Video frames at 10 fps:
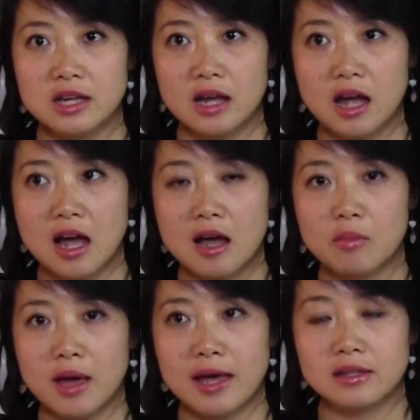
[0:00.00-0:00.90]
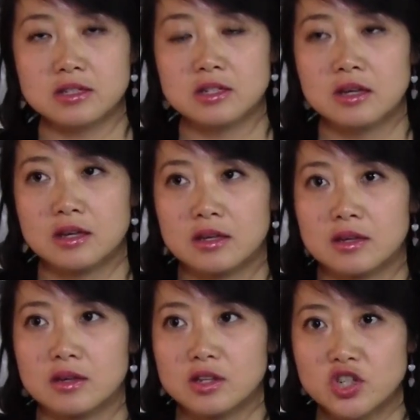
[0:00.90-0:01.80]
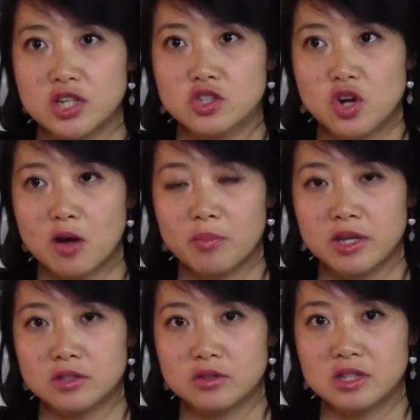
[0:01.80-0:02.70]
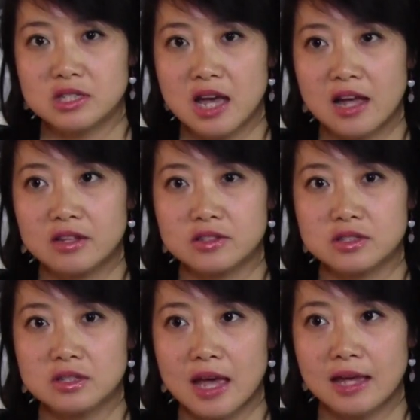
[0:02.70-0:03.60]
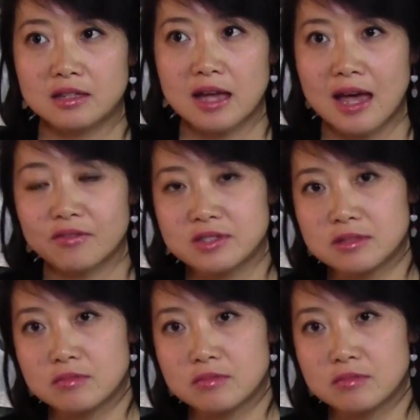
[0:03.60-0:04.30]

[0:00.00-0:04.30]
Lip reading: can come and just drop into the silence and have,